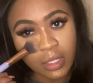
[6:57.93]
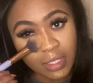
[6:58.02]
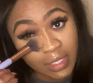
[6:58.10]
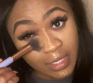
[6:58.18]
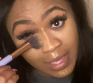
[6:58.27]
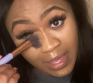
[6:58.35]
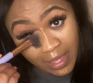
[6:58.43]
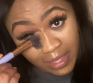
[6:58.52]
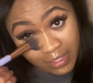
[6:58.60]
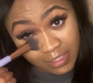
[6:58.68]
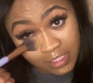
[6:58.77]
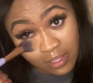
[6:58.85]

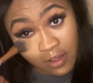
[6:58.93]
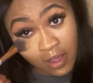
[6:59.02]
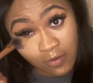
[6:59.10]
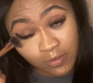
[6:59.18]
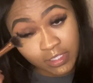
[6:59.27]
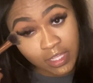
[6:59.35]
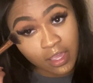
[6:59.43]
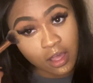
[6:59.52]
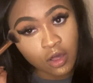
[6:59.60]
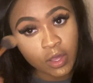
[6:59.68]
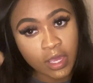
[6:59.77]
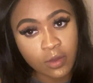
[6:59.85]
yeah, so I was like,
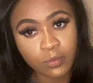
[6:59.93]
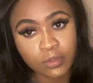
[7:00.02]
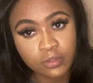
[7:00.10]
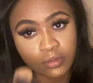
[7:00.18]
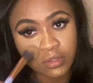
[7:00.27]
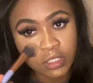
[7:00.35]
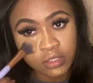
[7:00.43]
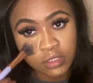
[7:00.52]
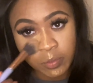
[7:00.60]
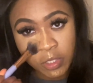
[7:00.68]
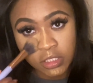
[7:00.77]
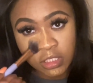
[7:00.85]
okay, well, this
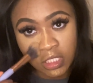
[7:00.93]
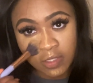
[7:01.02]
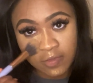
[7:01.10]
person, if